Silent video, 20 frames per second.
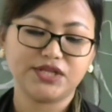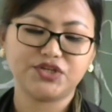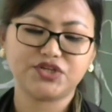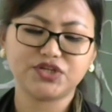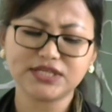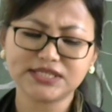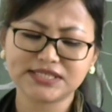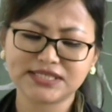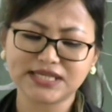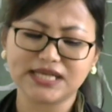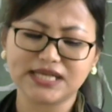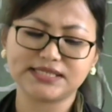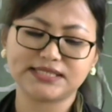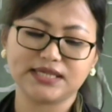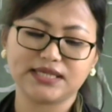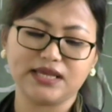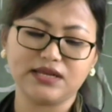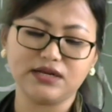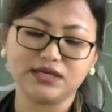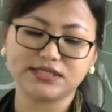just
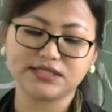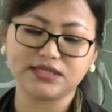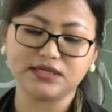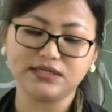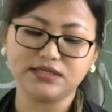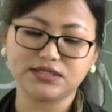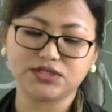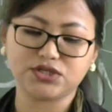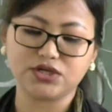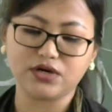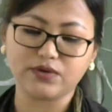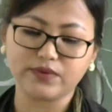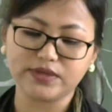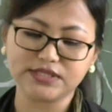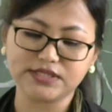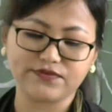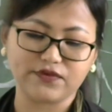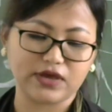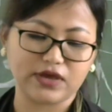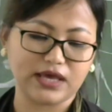as innocent children
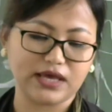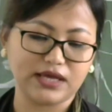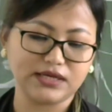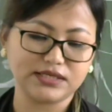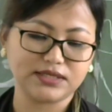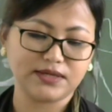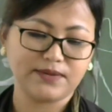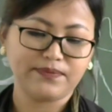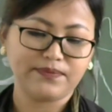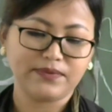forget